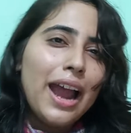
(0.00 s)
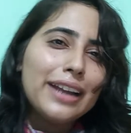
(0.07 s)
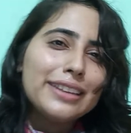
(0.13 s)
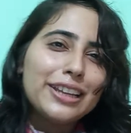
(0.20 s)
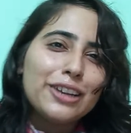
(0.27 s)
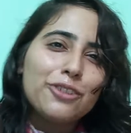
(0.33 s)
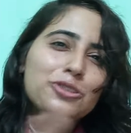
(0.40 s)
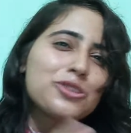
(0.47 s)
and
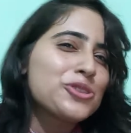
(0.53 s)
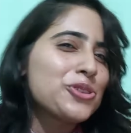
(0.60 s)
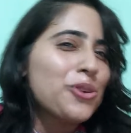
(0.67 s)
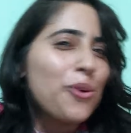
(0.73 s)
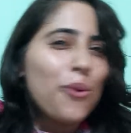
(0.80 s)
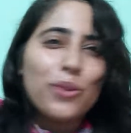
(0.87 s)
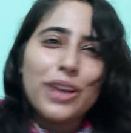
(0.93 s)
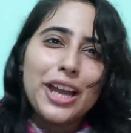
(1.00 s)
they look
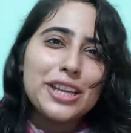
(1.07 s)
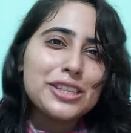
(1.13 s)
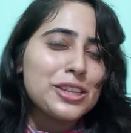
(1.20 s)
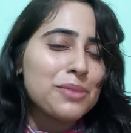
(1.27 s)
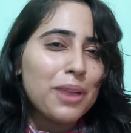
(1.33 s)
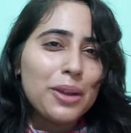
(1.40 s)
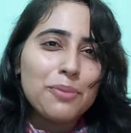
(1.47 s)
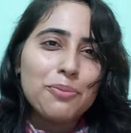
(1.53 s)
so nice
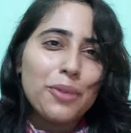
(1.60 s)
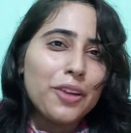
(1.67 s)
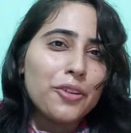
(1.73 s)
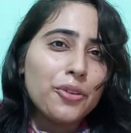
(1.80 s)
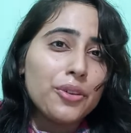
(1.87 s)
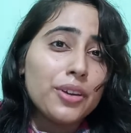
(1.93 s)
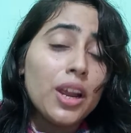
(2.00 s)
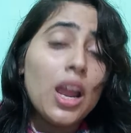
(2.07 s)
in my
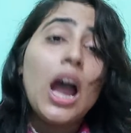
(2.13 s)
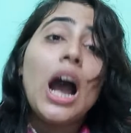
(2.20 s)
pantry.